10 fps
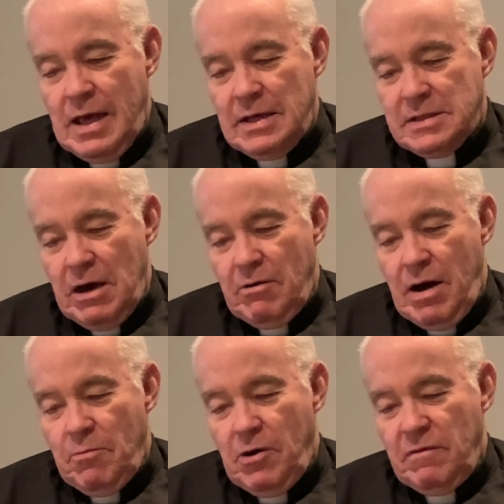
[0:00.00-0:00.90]
So
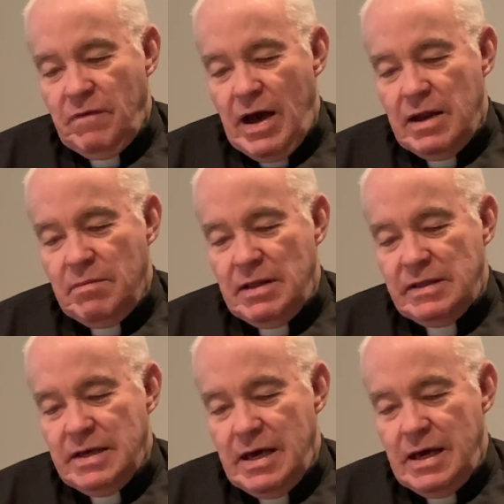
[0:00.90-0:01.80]
I'm on vitamin
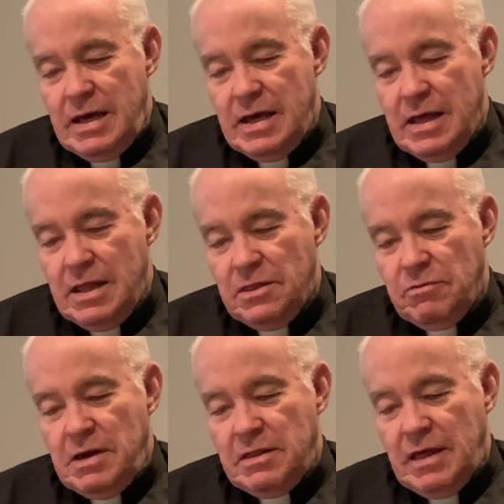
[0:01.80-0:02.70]
D,
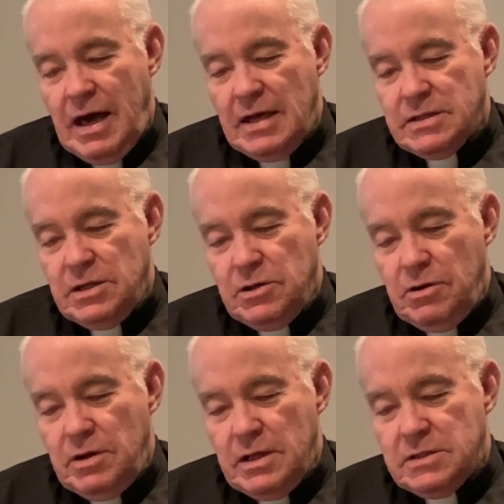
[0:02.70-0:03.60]
3,000
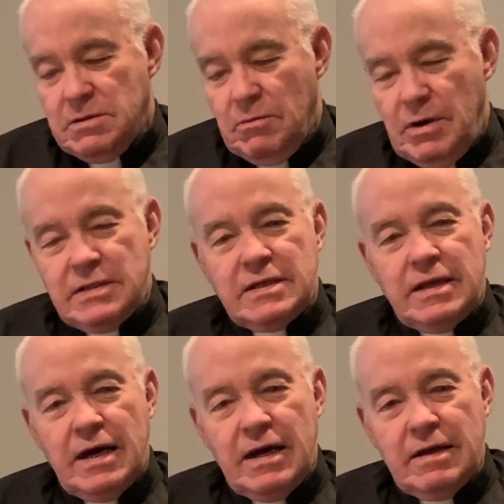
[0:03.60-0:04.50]
units once a
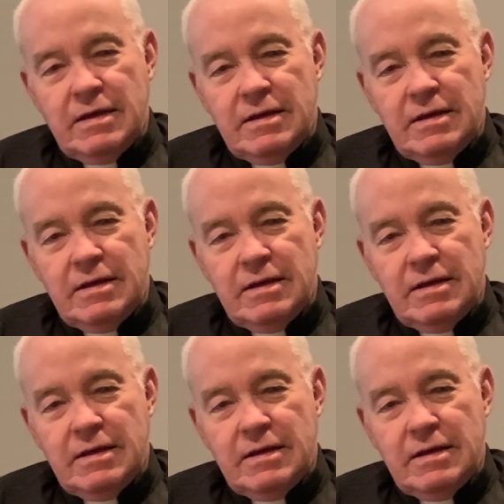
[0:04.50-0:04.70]
day